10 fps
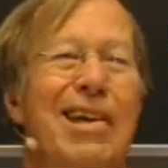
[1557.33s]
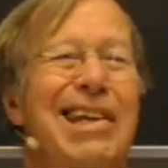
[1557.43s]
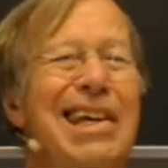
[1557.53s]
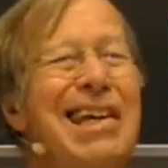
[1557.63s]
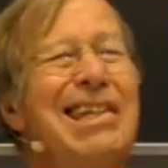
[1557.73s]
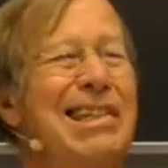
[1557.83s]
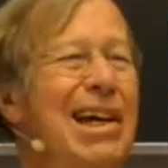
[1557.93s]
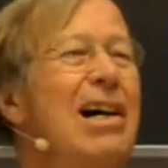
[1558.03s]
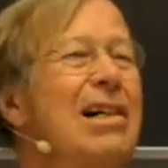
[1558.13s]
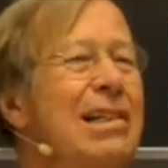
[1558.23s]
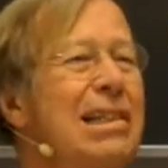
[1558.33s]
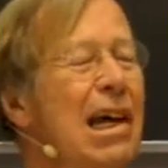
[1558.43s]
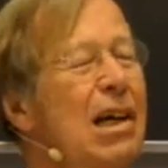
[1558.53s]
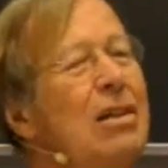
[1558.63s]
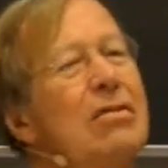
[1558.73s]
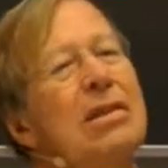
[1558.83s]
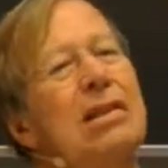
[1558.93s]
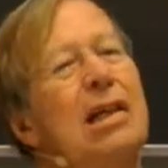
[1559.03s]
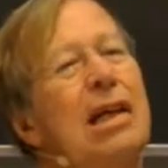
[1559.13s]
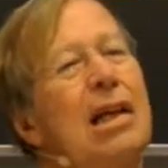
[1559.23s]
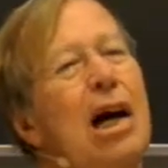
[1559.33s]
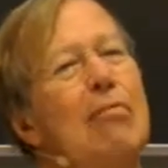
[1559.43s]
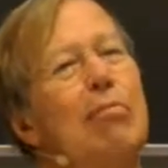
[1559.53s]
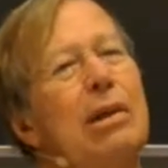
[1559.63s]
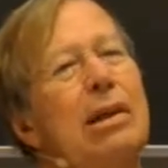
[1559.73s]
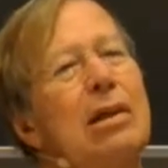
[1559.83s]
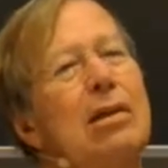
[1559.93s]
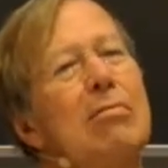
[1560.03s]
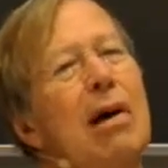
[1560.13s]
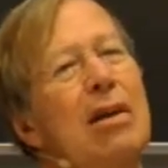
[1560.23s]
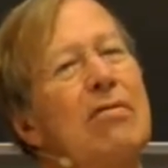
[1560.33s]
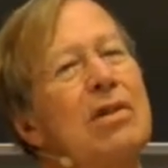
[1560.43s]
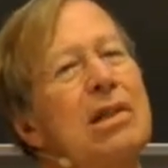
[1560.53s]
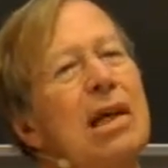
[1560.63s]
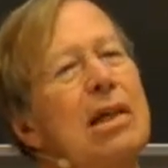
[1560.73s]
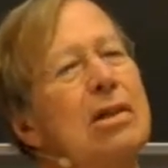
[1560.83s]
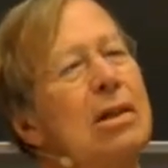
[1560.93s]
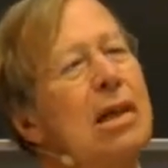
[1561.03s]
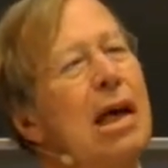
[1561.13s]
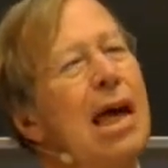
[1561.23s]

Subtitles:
that is ourselves in our political manifestation,